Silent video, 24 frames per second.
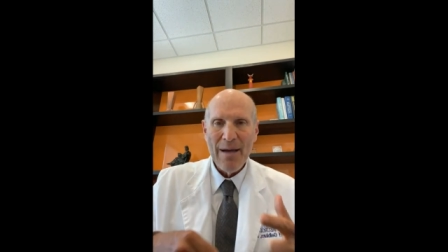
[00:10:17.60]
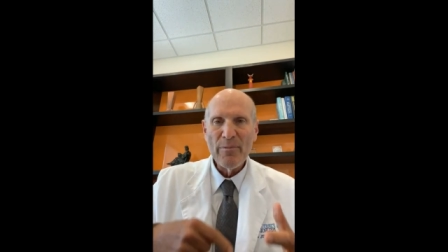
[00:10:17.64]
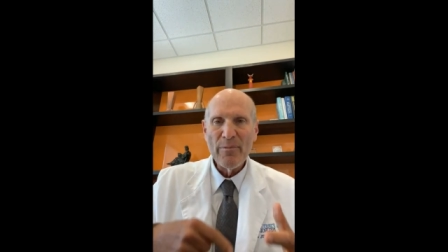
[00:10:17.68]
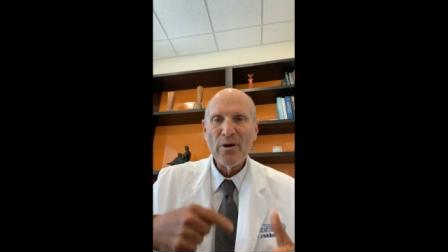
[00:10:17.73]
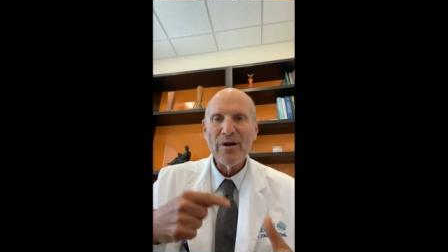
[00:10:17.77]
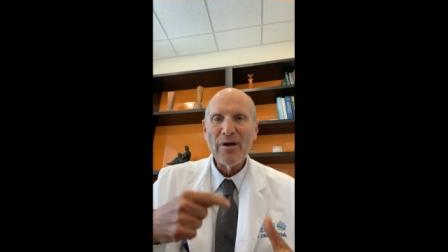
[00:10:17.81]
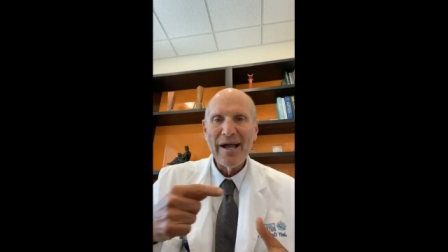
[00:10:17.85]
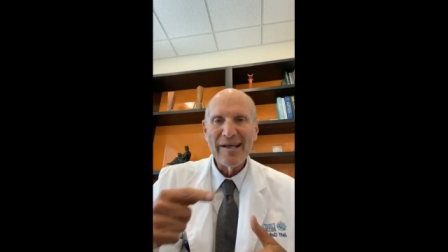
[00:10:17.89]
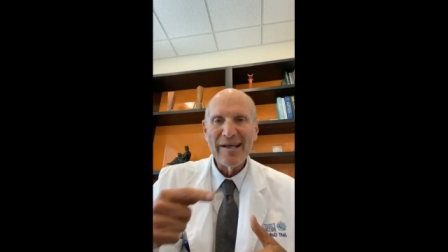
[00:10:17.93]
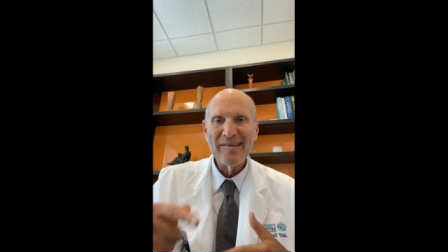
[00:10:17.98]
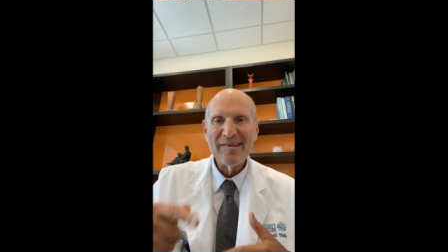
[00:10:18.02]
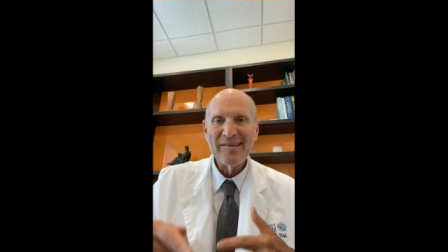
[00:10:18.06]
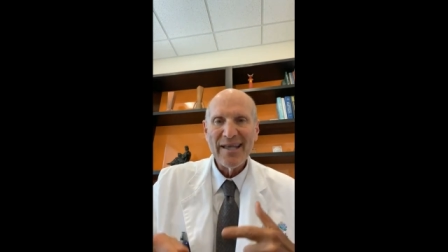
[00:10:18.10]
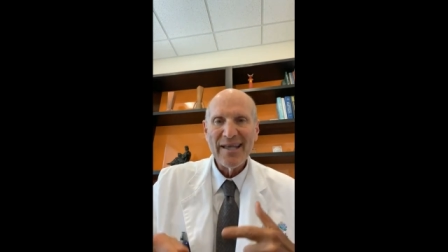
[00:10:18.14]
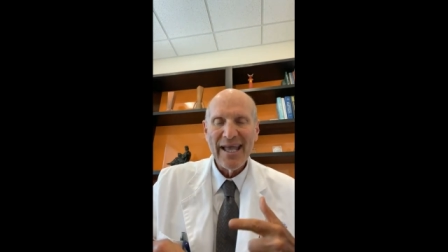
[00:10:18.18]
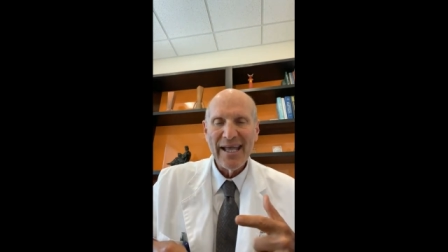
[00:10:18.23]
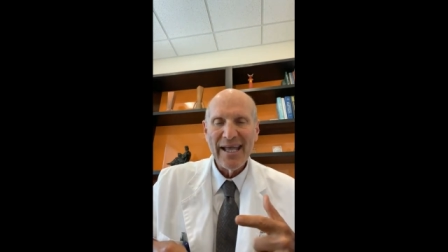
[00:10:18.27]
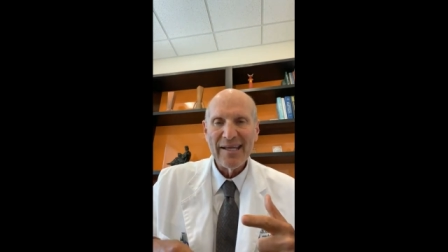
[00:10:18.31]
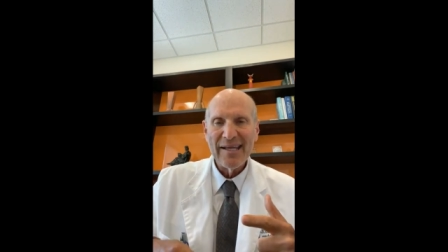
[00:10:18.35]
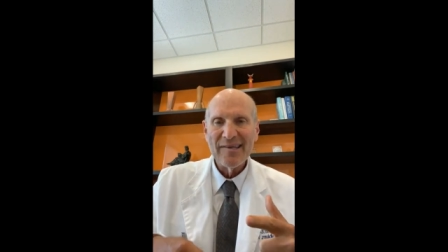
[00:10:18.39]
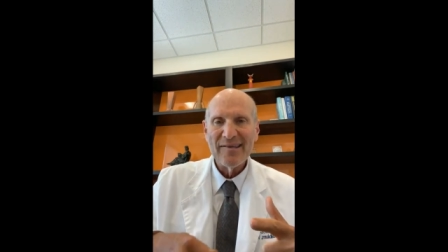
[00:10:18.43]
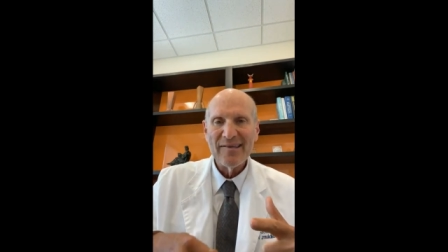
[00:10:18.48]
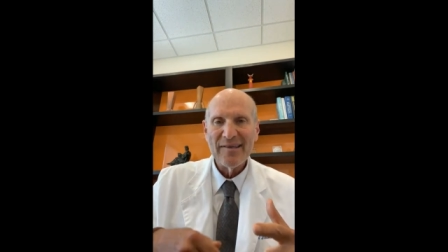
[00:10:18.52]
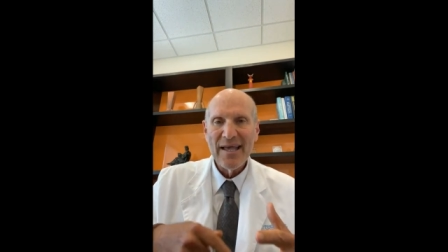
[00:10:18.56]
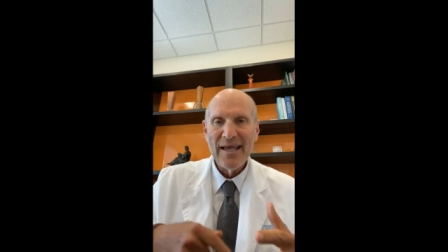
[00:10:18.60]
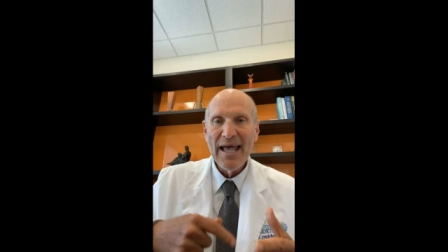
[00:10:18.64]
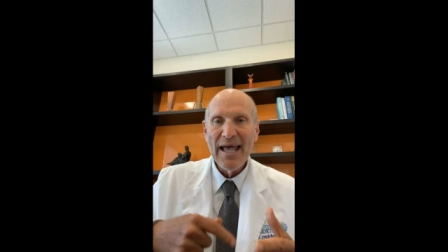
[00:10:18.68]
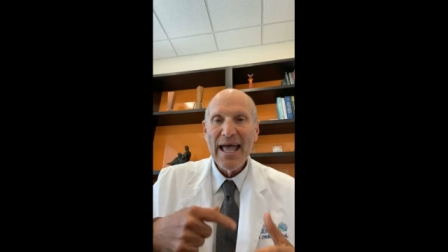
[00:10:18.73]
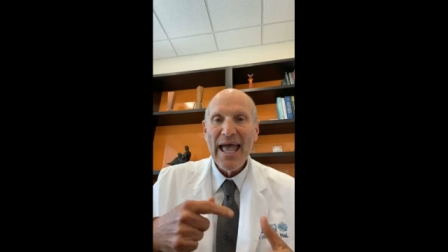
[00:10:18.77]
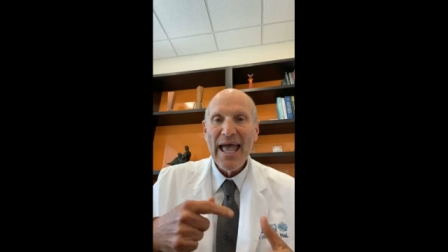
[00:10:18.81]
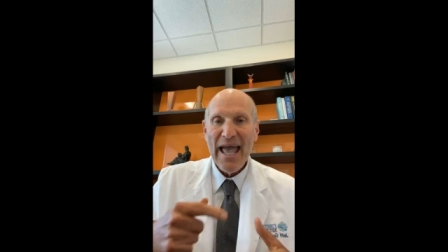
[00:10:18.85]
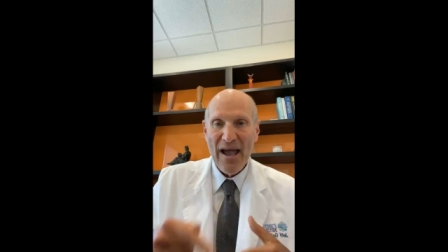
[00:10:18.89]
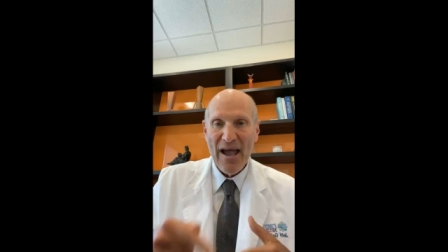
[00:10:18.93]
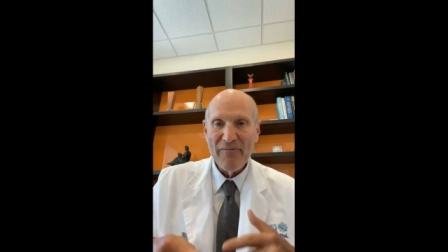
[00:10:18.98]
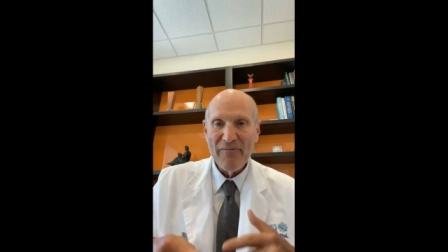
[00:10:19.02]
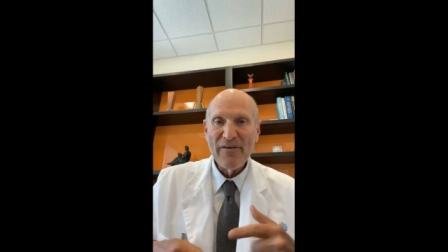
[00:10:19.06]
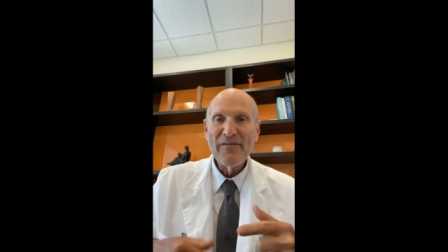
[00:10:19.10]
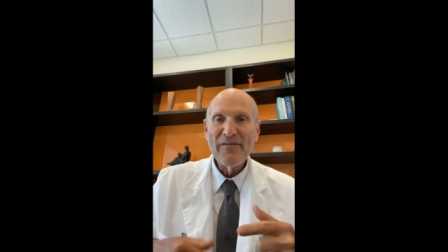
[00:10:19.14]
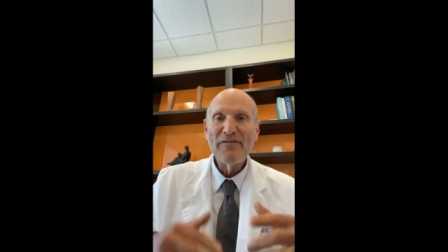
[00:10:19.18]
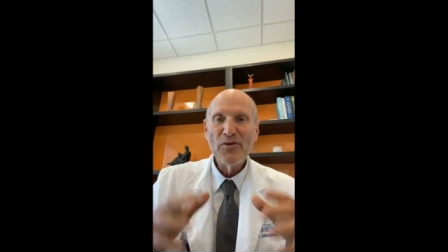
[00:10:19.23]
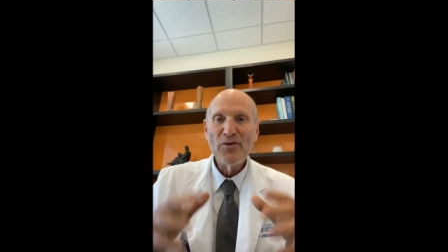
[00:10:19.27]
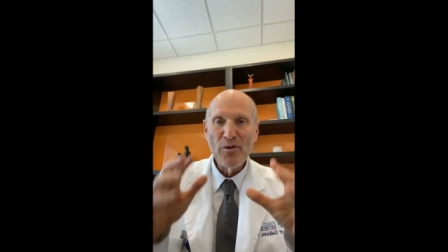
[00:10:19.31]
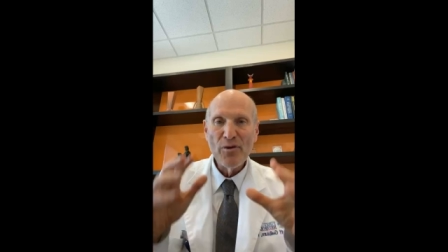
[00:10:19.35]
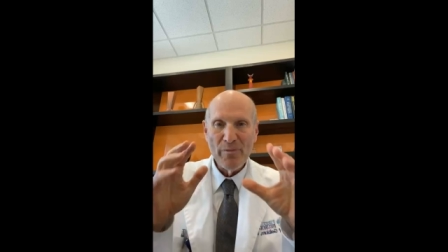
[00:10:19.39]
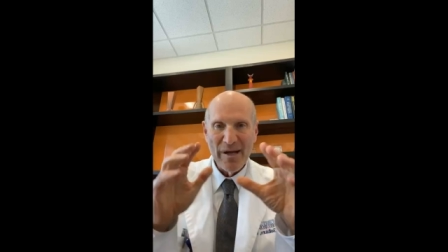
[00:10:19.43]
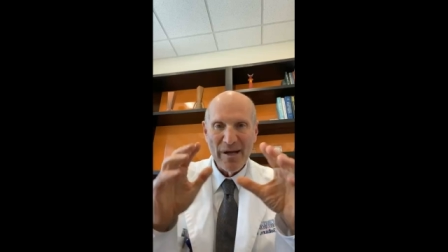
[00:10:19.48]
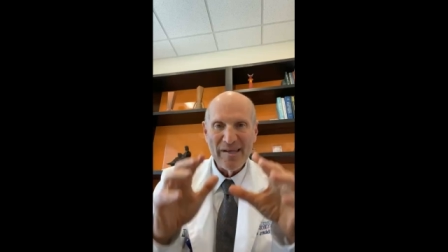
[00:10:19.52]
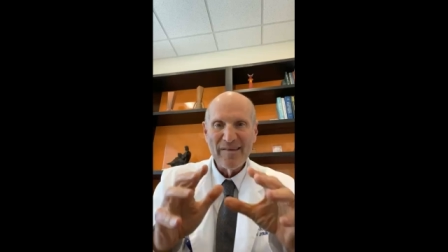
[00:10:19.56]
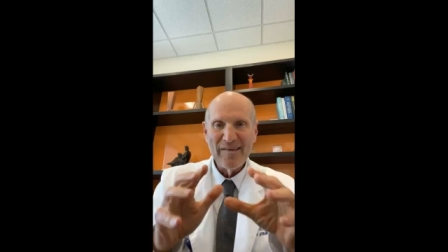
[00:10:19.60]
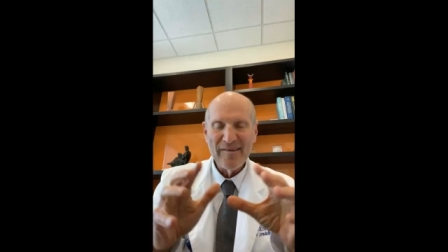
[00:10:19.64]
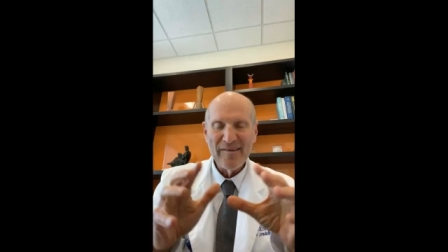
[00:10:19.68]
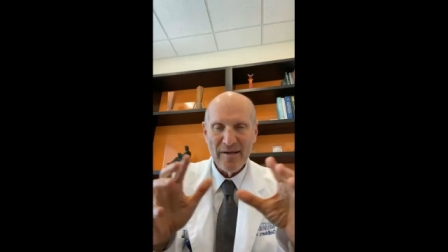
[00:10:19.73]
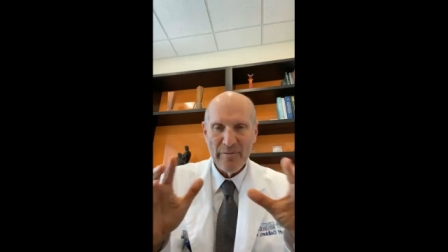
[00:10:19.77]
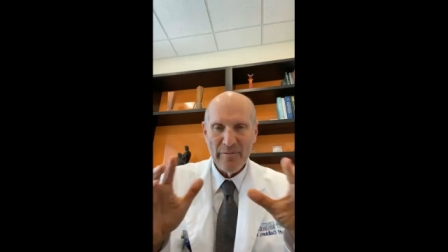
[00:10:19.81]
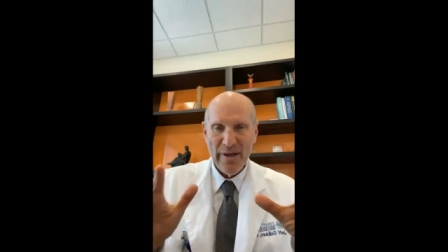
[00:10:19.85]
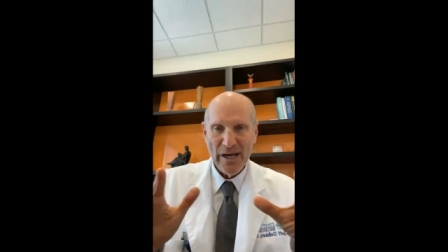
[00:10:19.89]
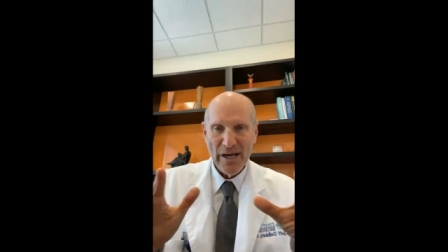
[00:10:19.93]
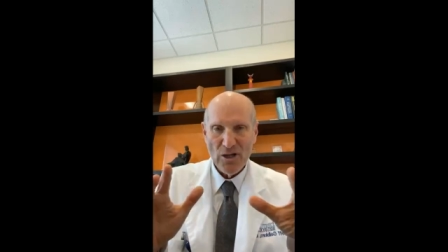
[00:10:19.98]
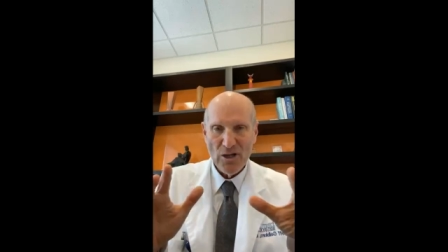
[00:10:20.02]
MRI scans every few months to